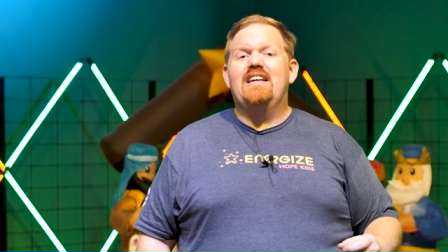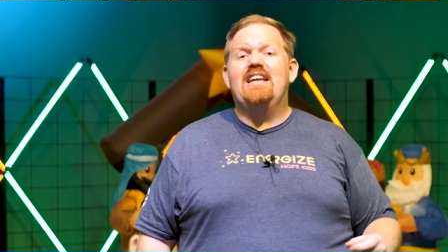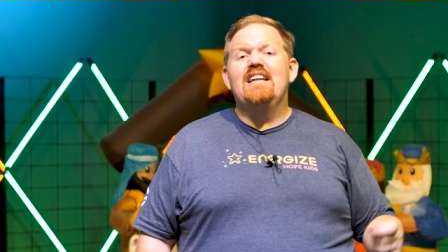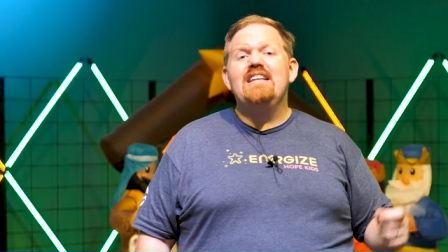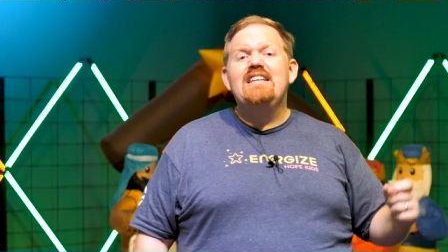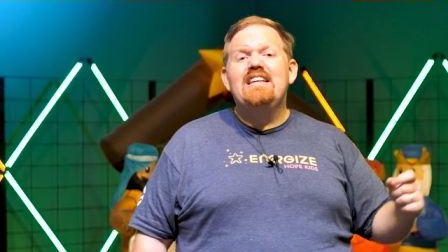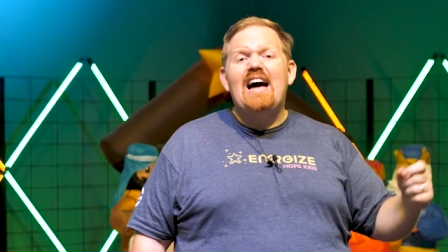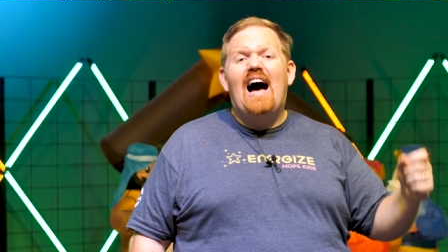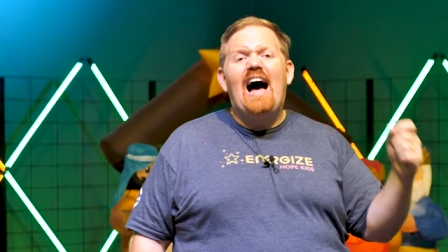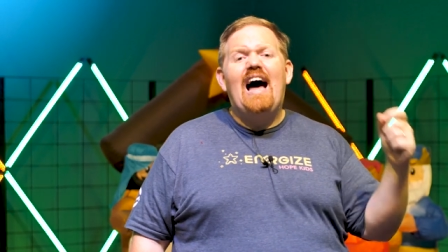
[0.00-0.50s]

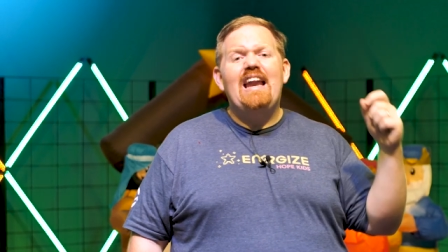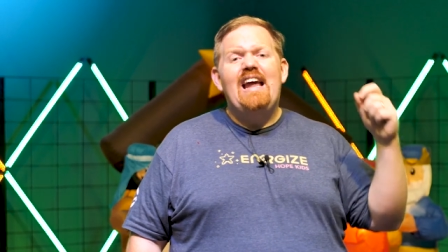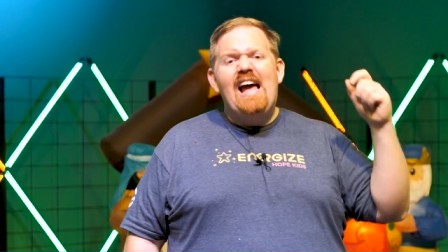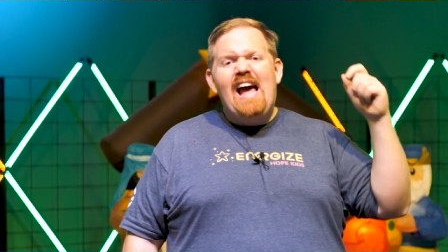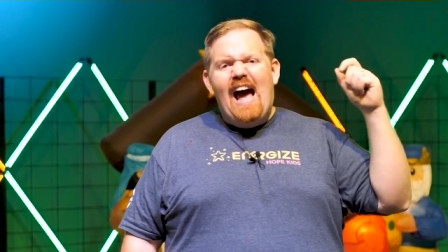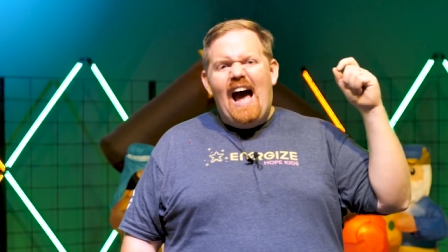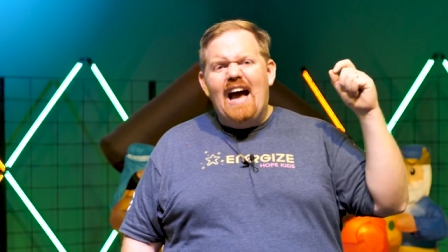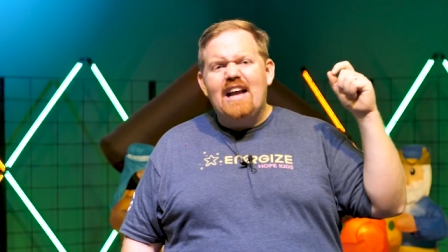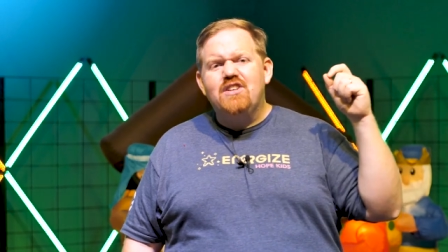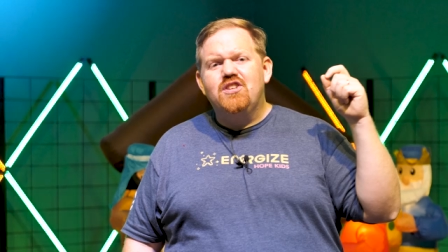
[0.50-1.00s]
Can God
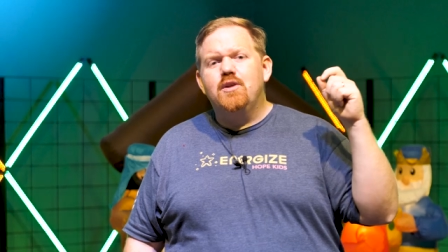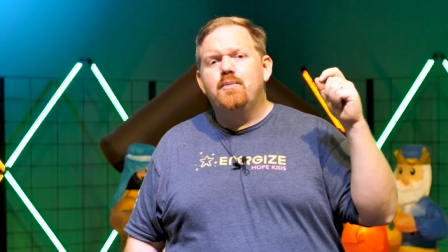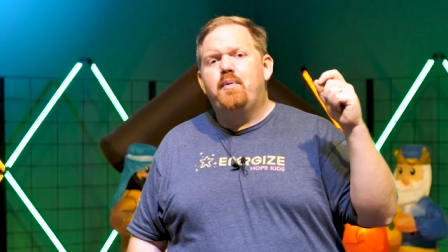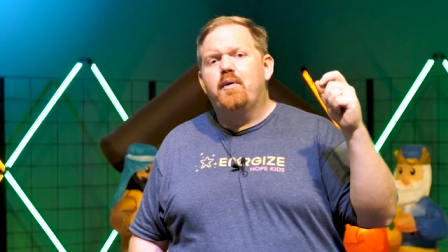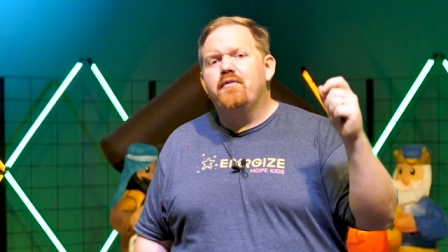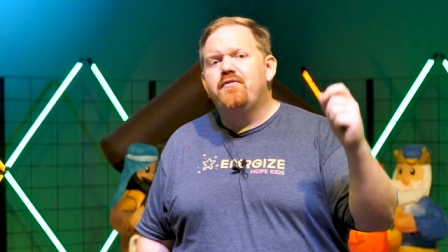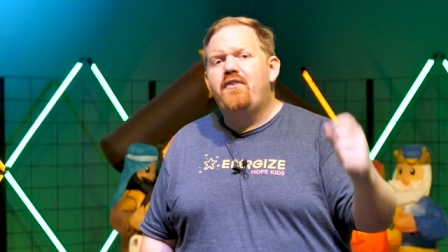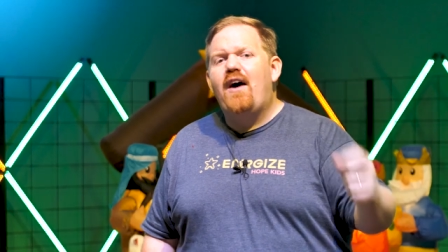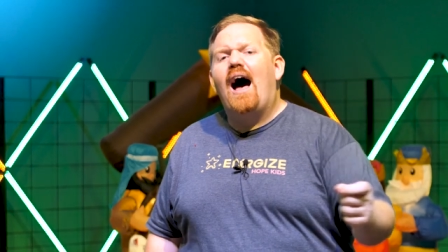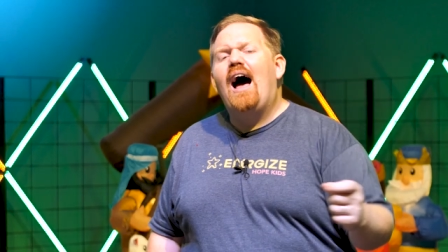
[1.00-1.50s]
actually
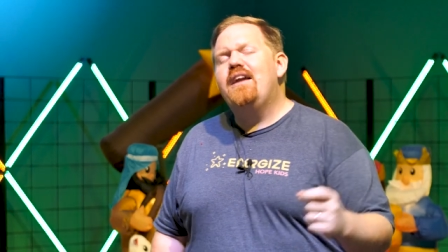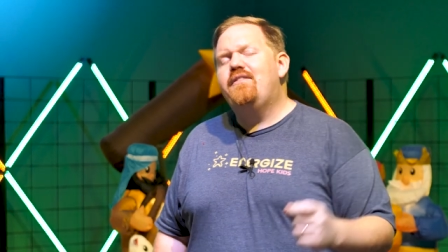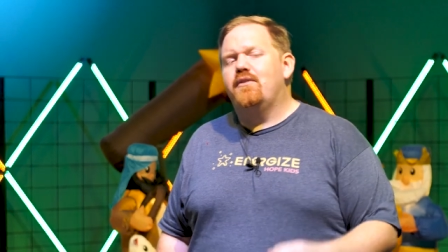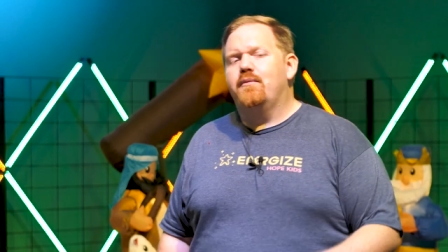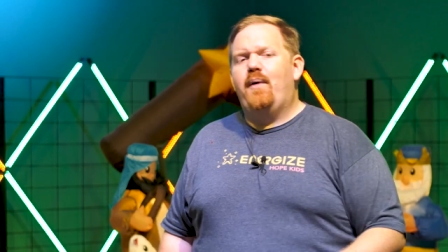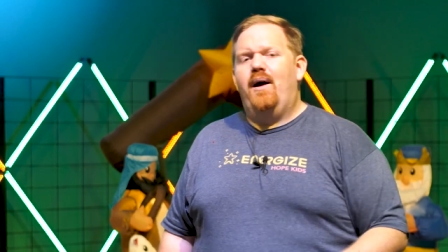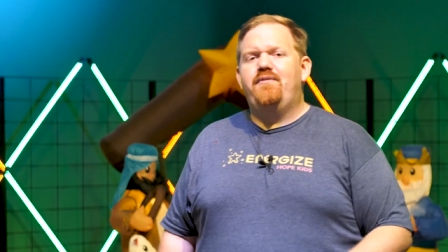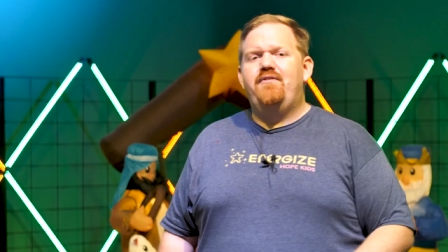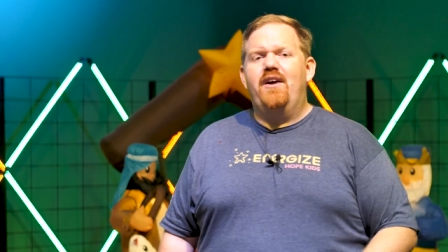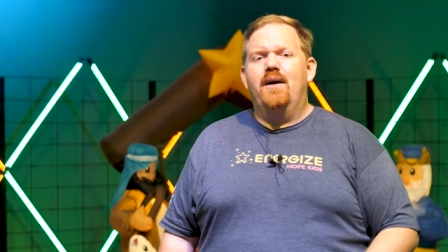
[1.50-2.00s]
provide for
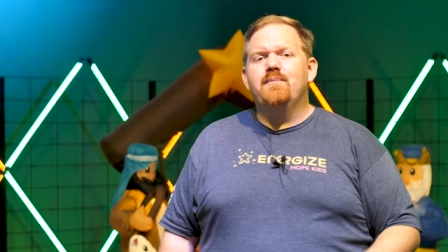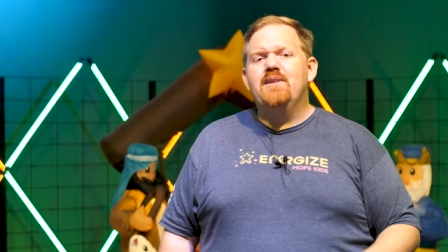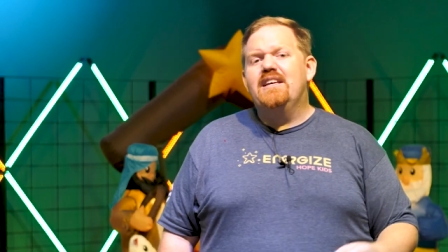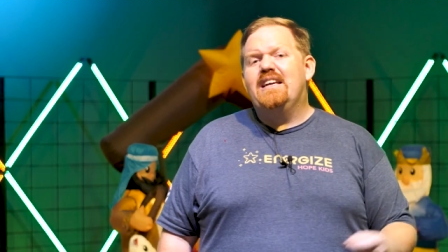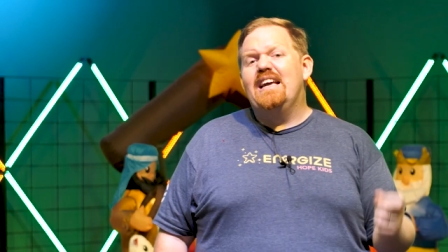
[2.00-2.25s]
my family?